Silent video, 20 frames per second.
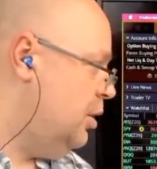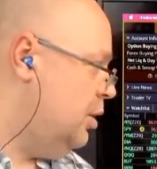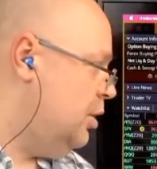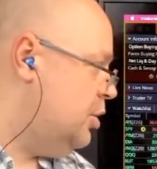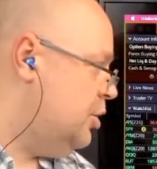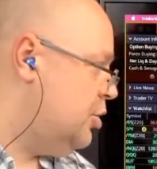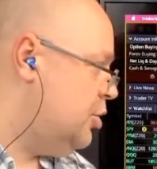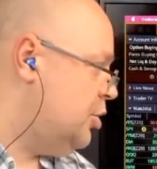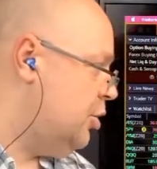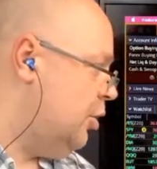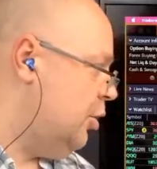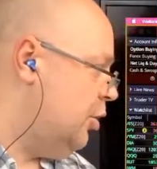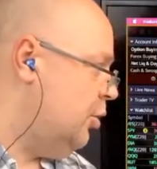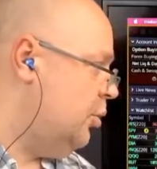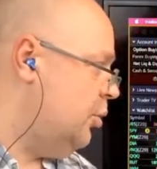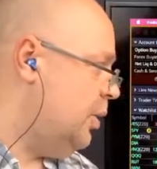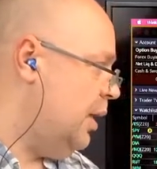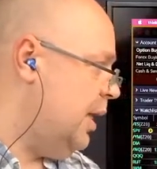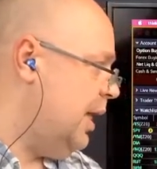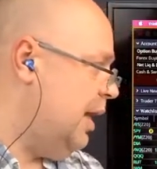
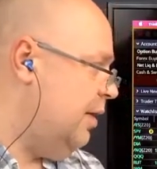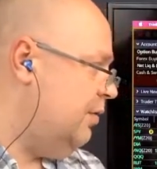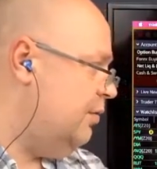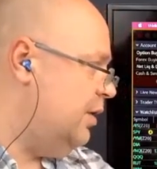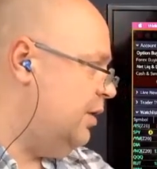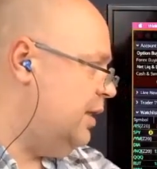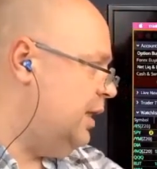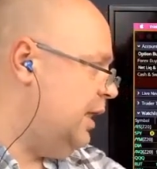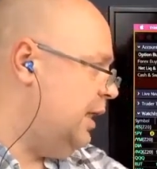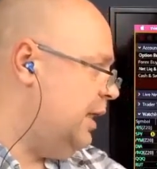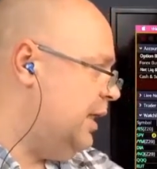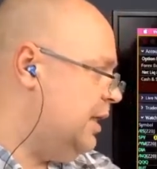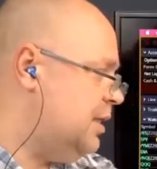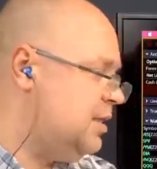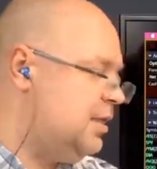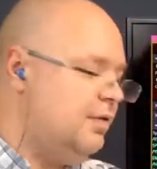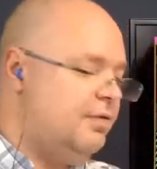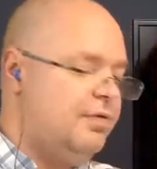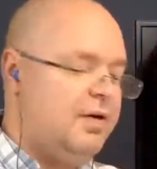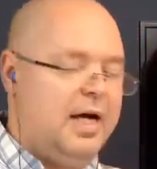So everything
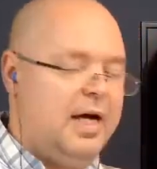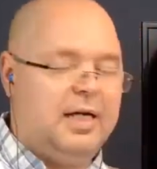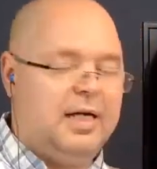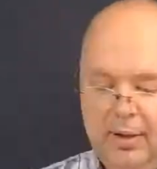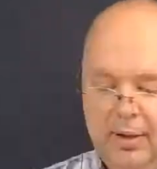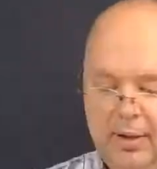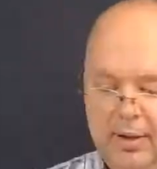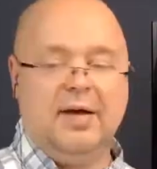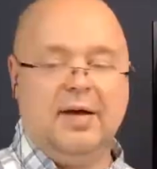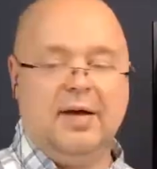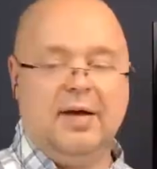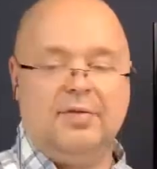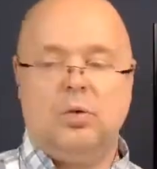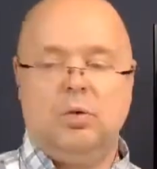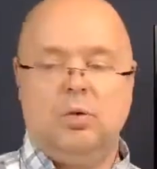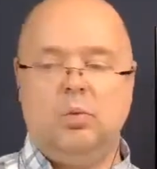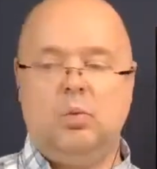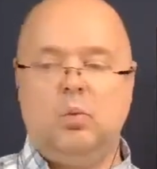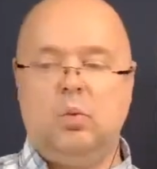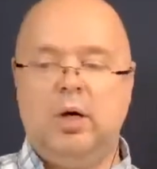gets divided.
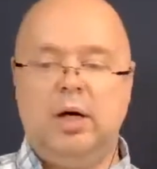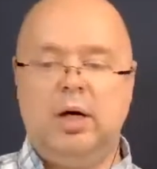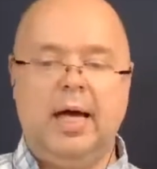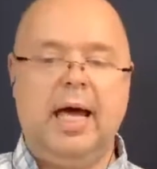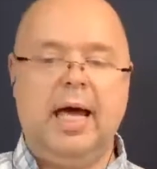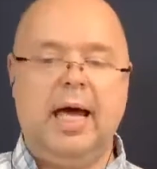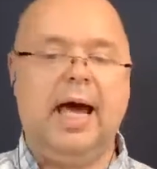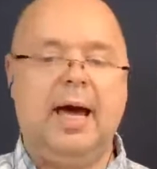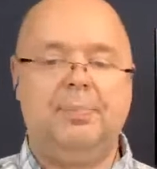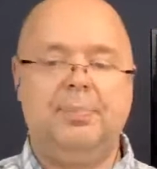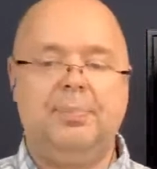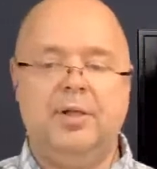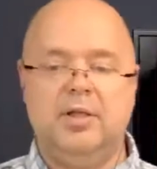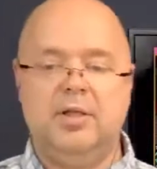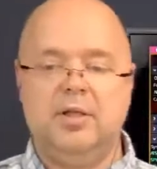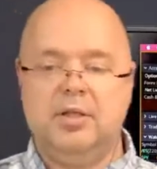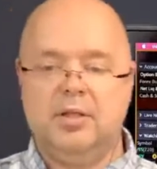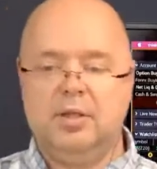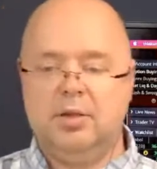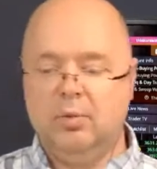So what
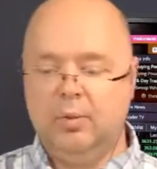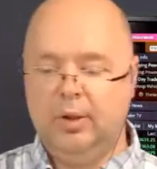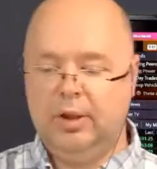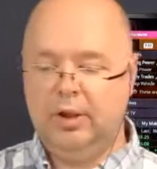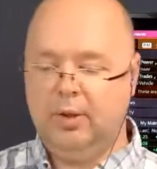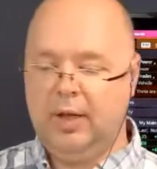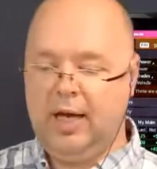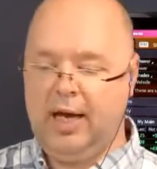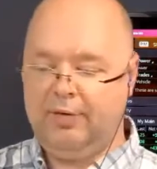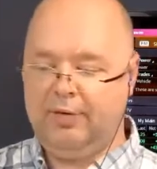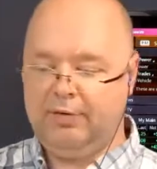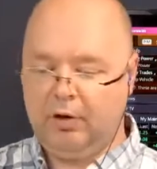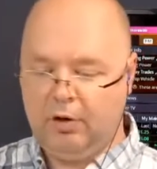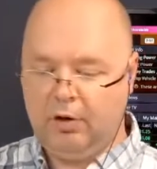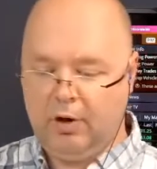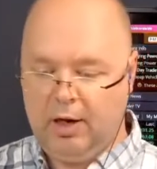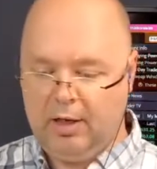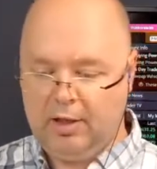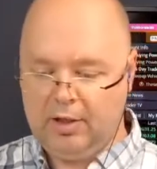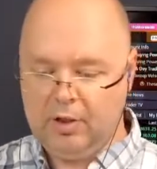happens when you have a
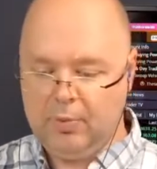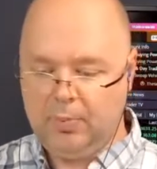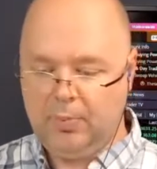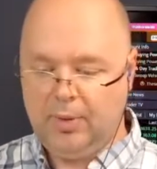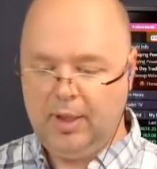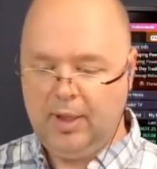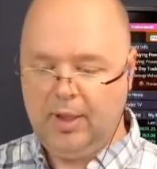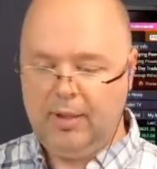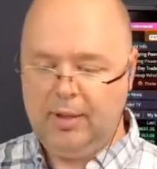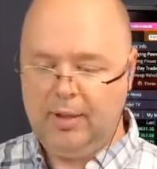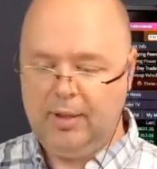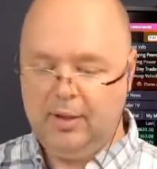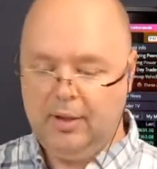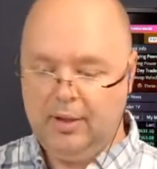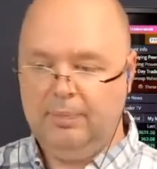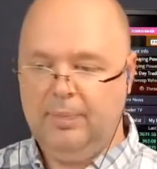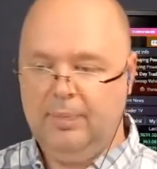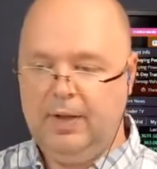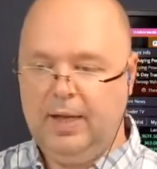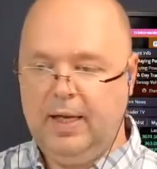credit spread
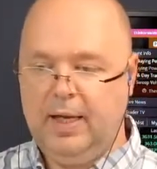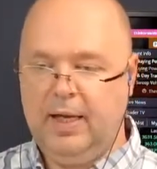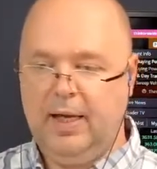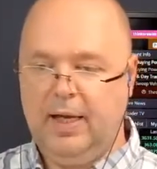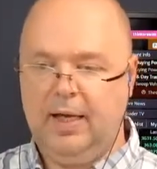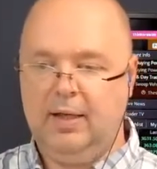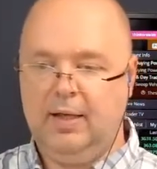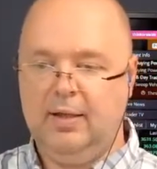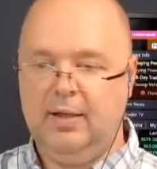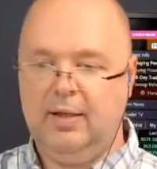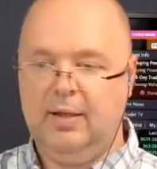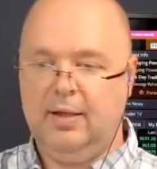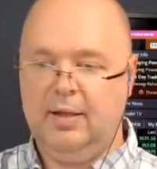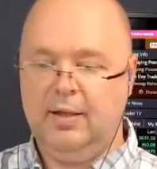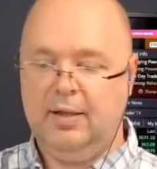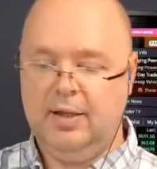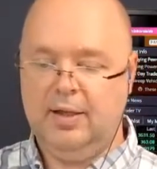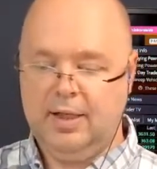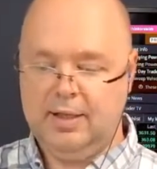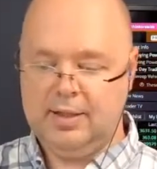and
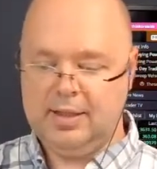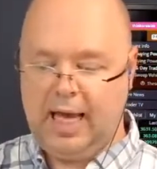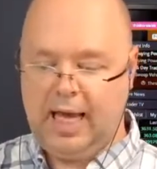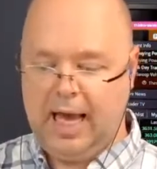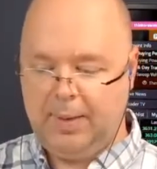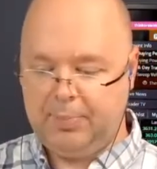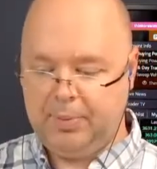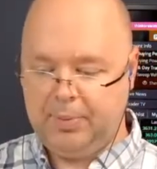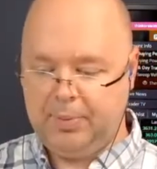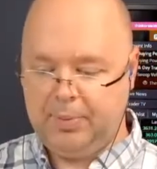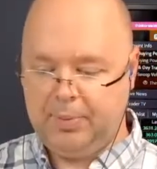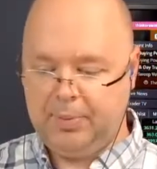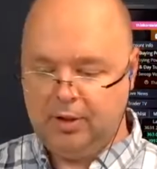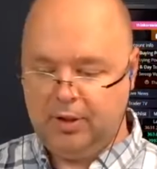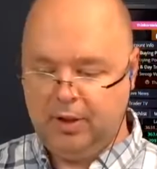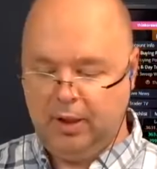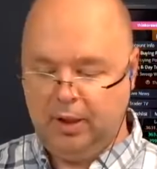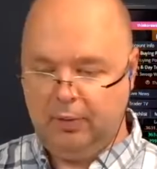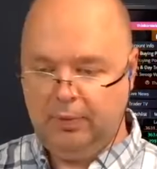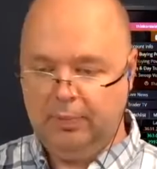this happens to
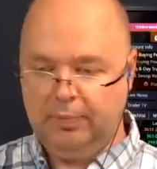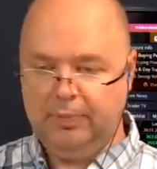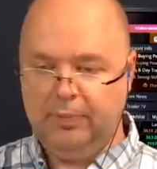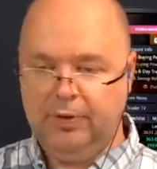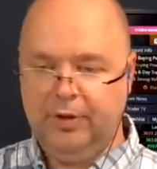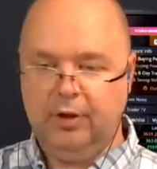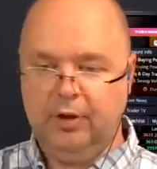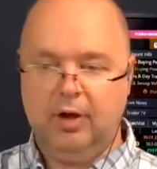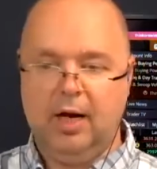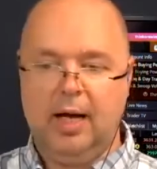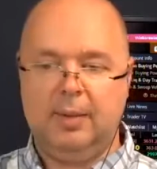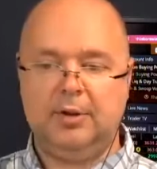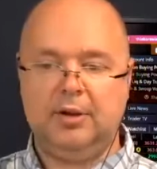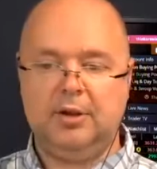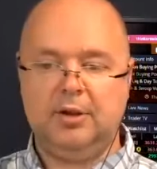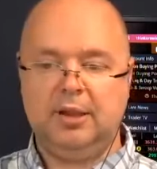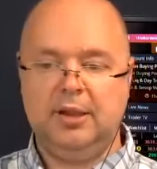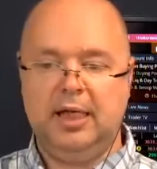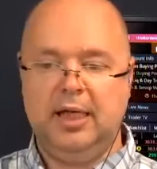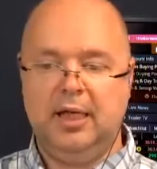you? Your
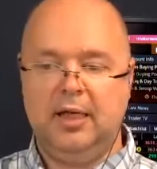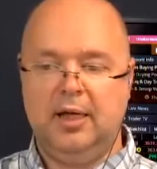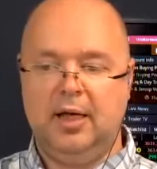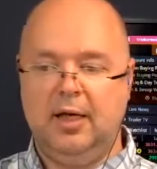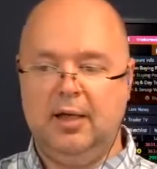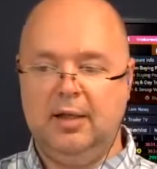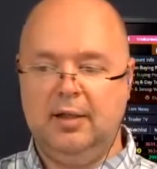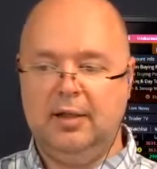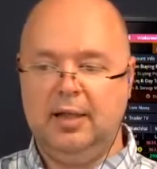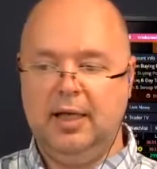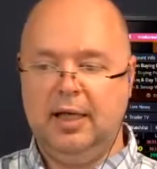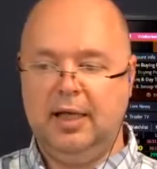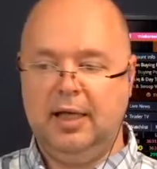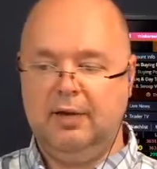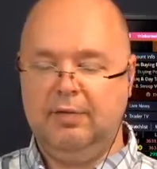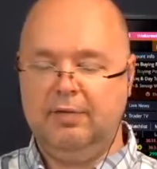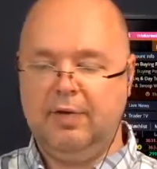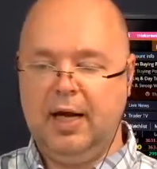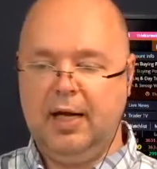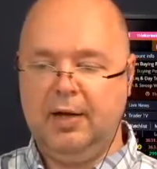options get cut, they
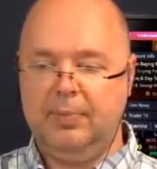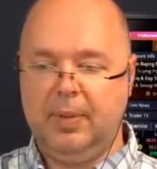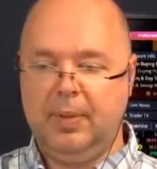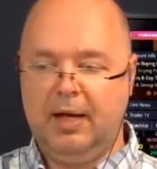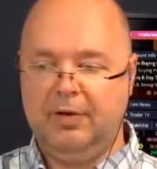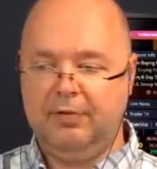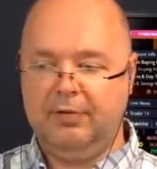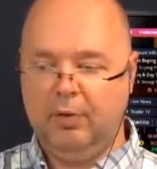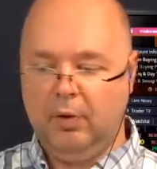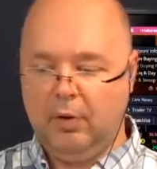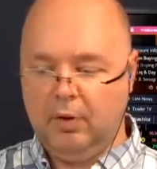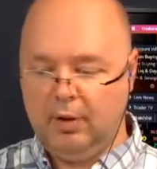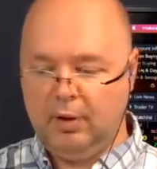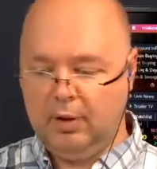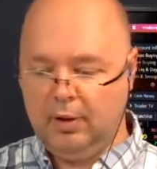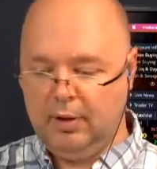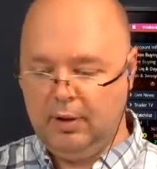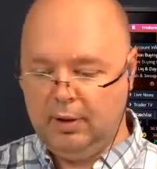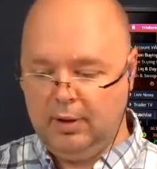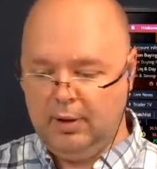get divided by
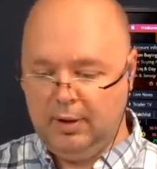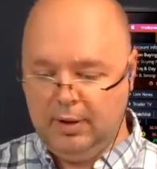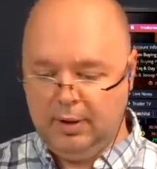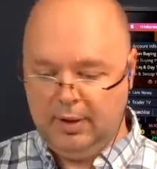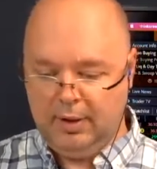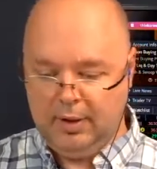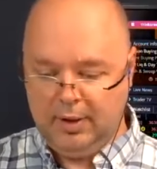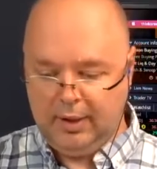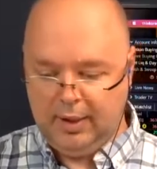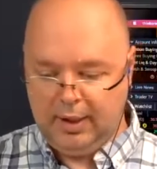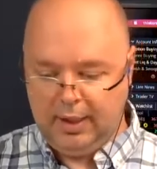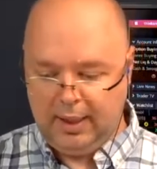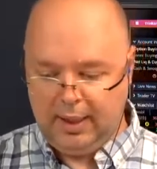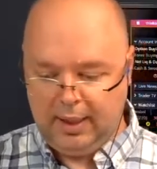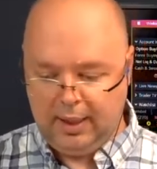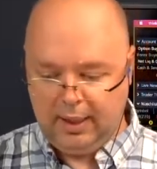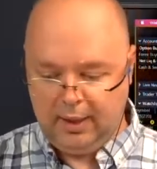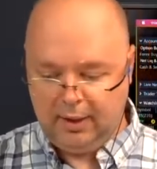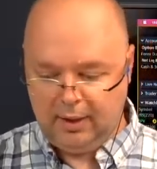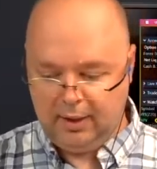4,
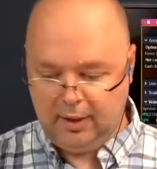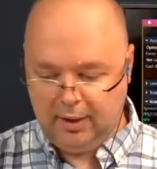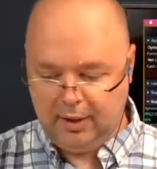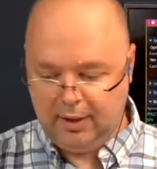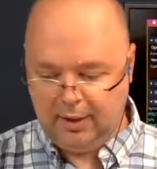and